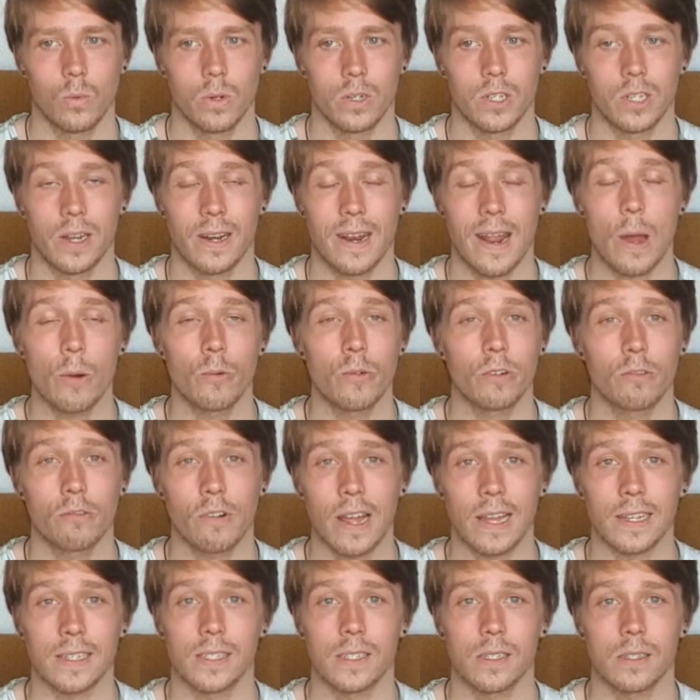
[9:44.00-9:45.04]
which I now
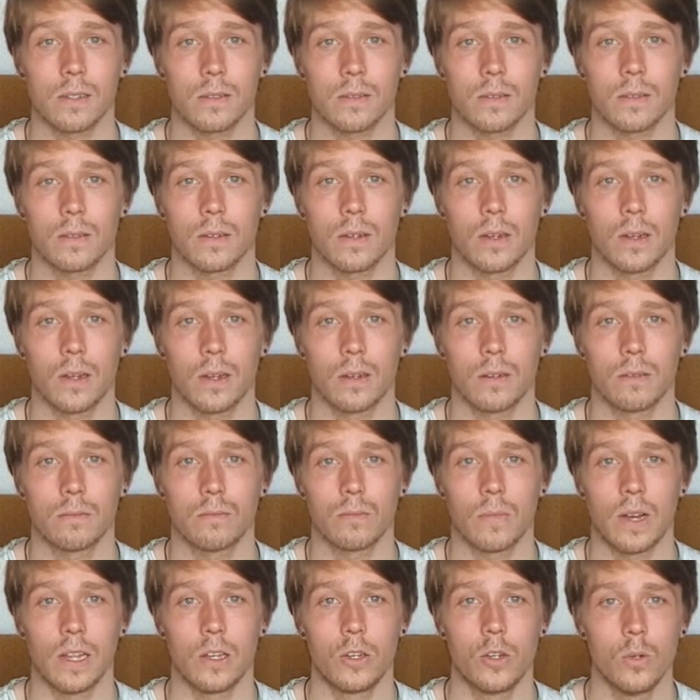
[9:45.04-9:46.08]
regret.
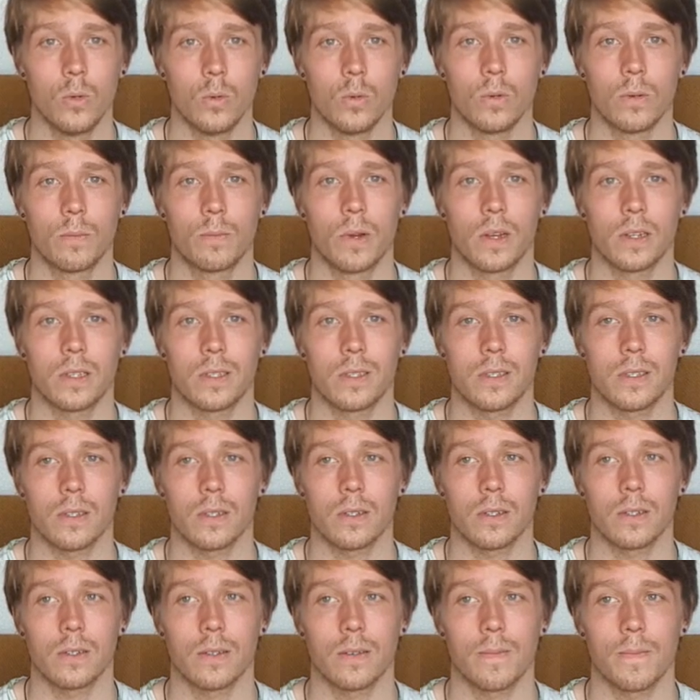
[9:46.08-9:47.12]
I do,
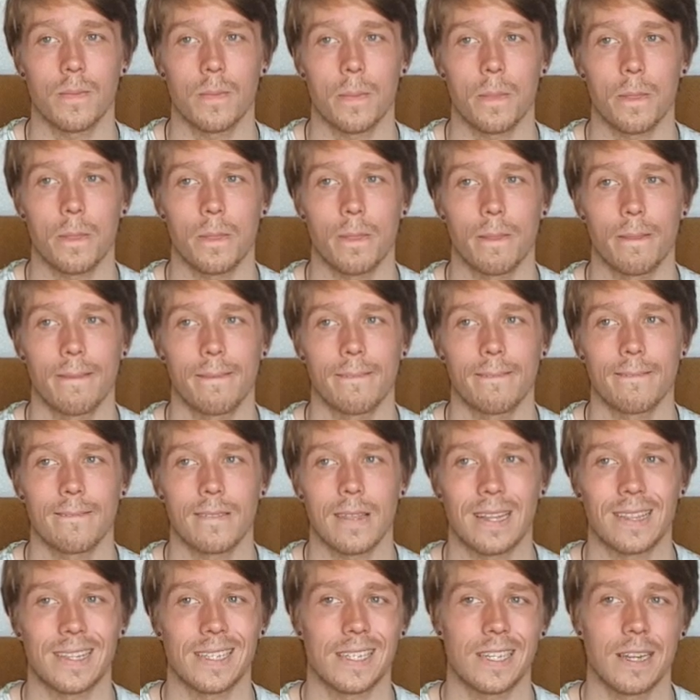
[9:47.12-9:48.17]
but
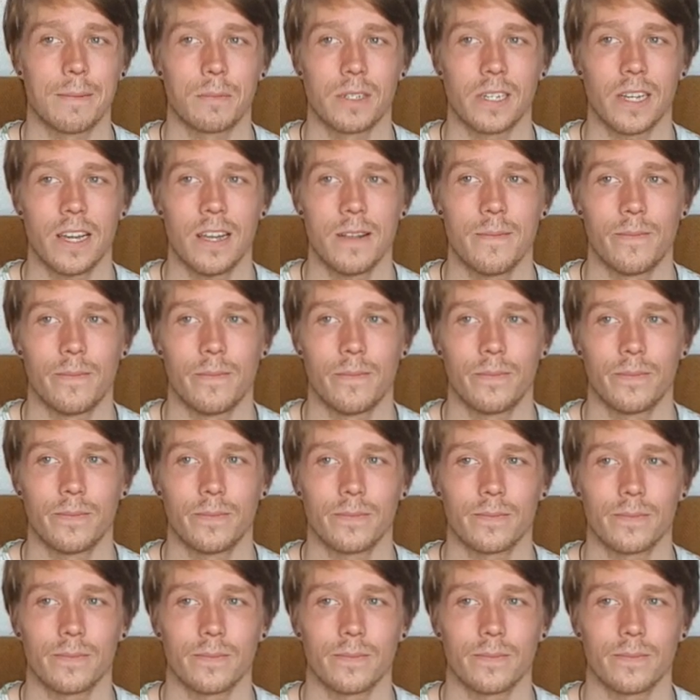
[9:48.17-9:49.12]
at the same time,